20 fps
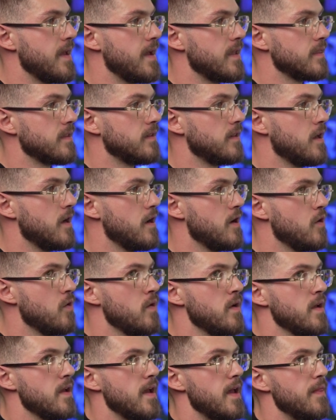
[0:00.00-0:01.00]
and the
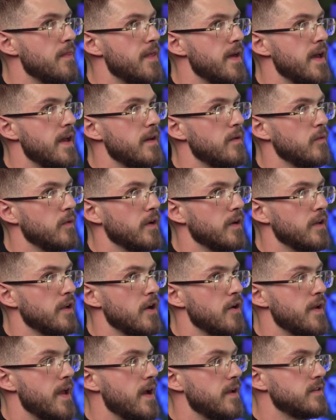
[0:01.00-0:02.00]
low, and then we're going to
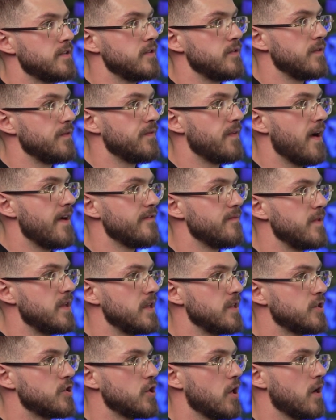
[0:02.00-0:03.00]
go down to the
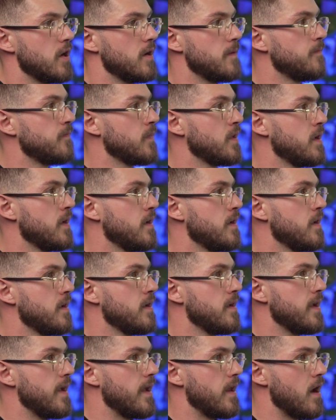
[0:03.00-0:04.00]
5-minute chart.
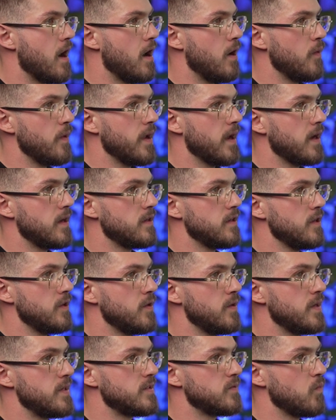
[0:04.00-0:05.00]
And all we got to
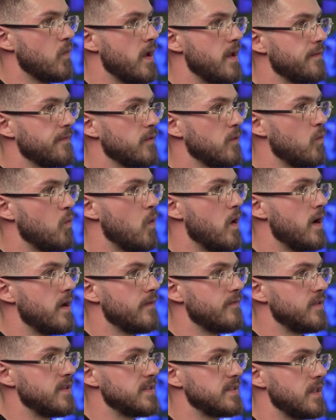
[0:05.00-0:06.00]
do is wait for one
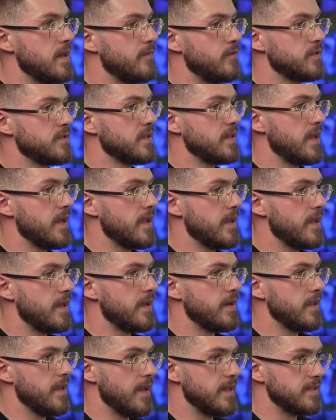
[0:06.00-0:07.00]
of these levels to get
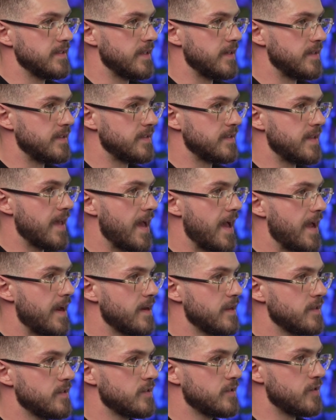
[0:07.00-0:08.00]
hit. Yes, it is that
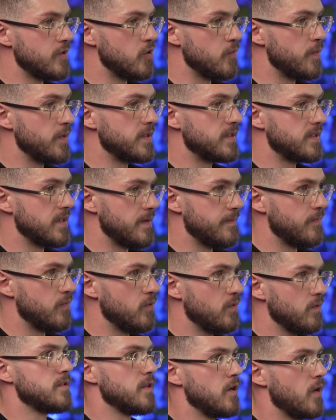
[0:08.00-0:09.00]
stupid
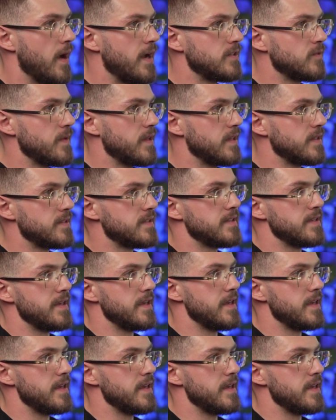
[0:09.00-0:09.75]
simple. So as we can see